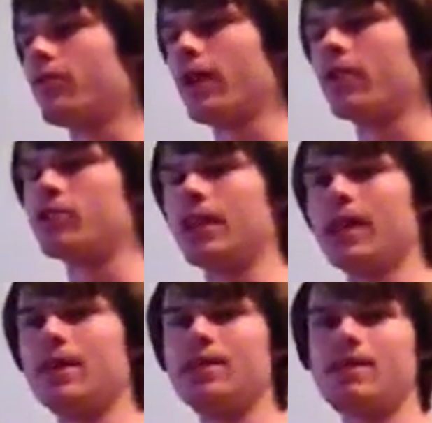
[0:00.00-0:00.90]
fighters
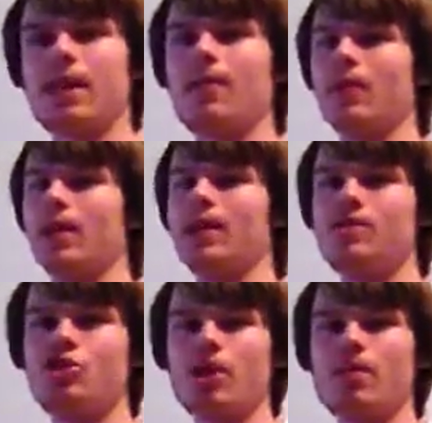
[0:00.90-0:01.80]
in his stable, in
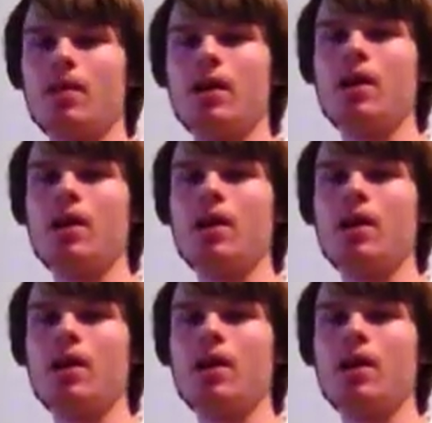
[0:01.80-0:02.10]
his gym,